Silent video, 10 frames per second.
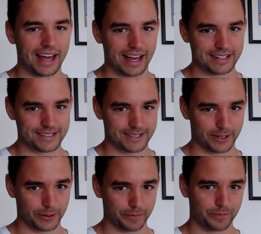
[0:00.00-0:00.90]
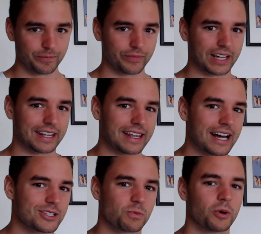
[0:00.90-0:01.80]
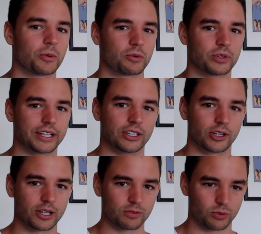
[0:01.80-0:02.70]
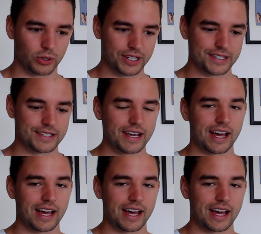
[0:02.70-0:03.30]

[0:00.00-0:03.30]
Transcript: And so that's what we're really looking for, is